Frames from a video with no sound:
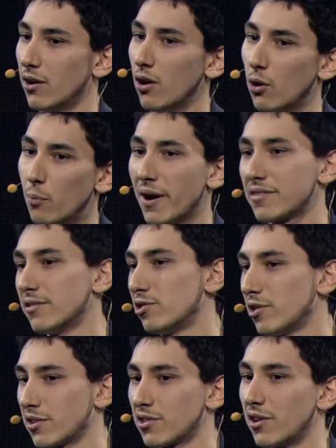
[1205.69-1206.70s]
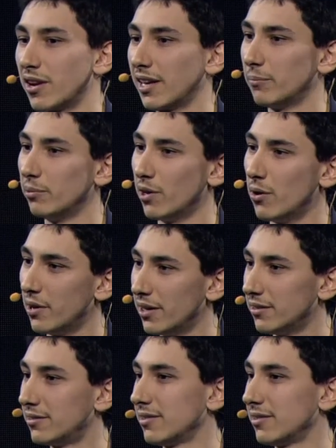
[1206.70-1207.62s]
oh, Messenger is gonna get bloated,